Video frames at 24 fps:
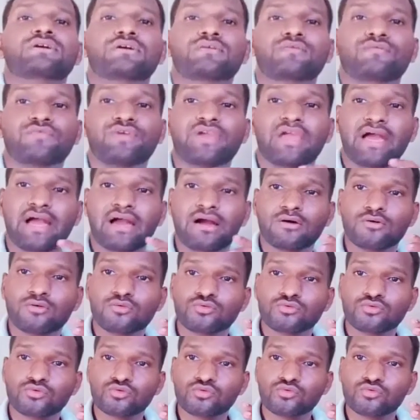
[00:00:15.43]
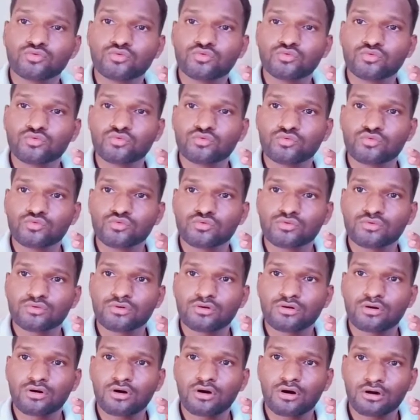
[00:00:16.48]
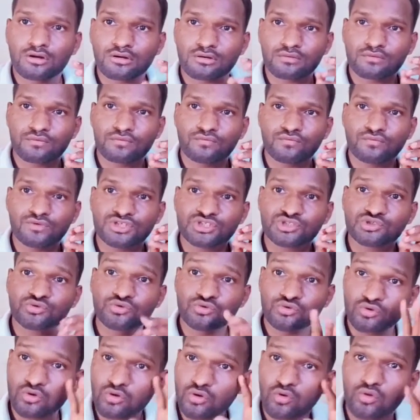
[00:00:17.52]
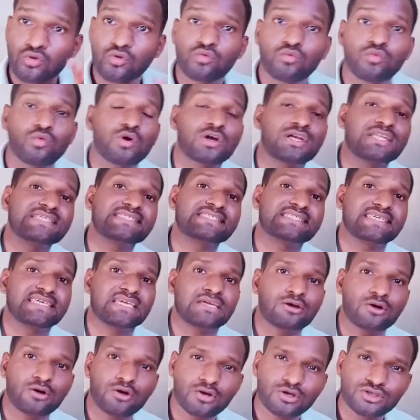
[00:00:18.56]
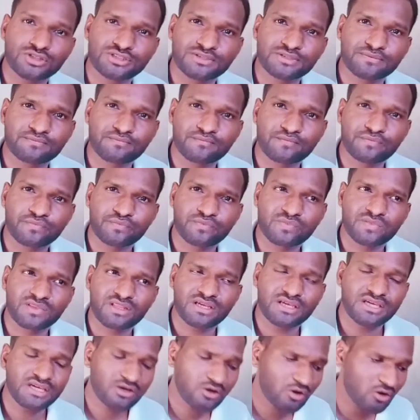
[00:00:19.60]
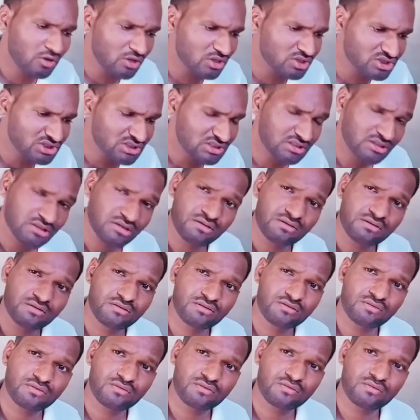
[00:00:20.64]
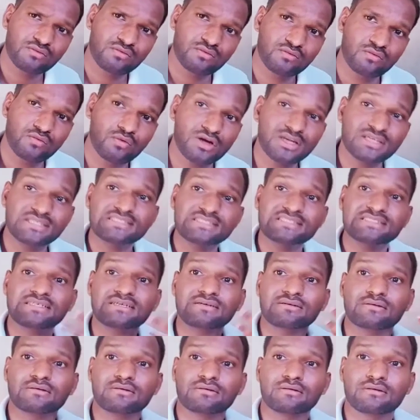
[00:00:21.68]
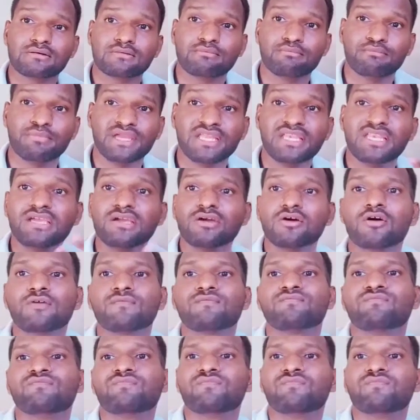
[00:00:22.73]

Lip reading: we have to, or we should know what is ecology. Ecology, what is the meaning of